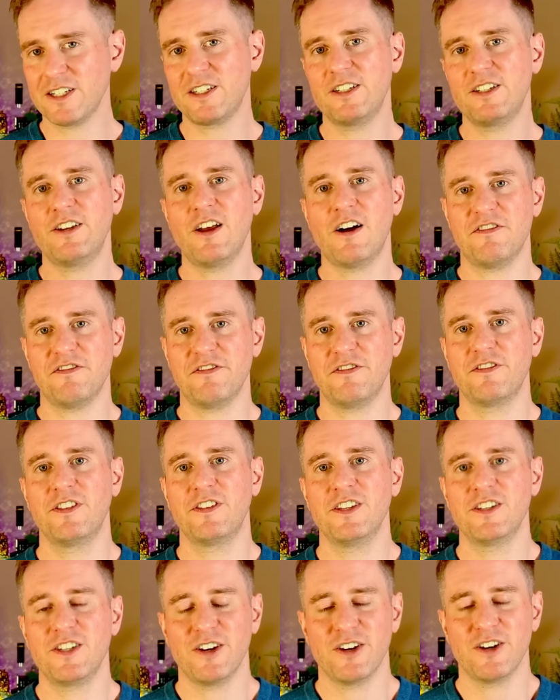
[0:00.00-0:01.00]
stuff
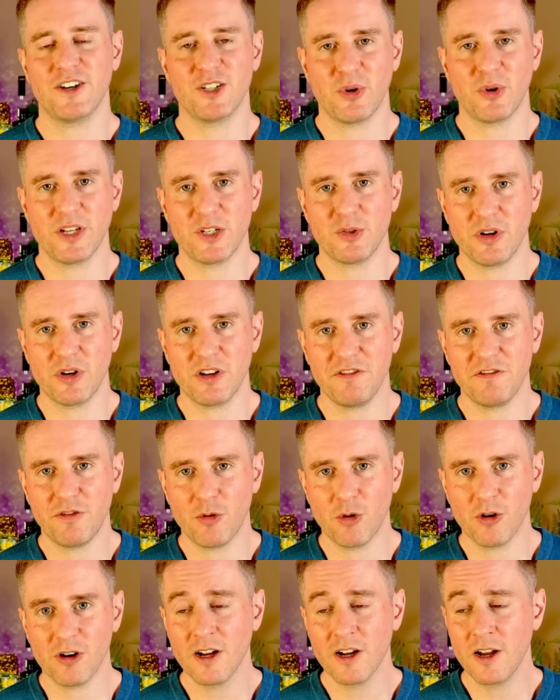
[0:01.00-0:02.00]
this year in
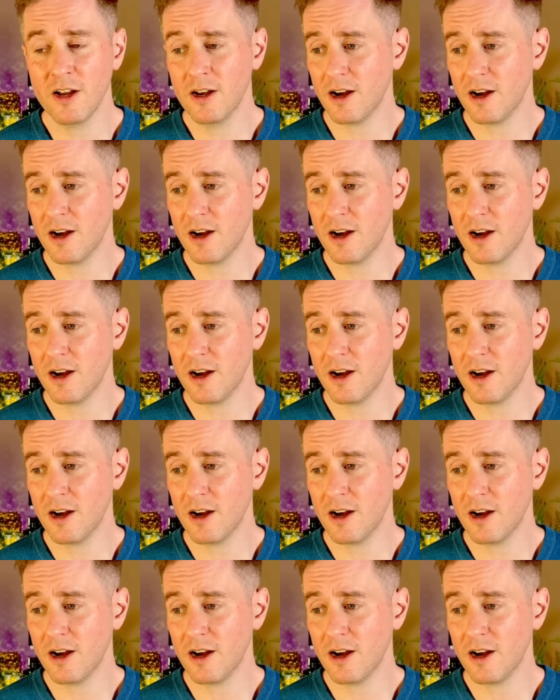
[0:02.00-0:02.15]
2024.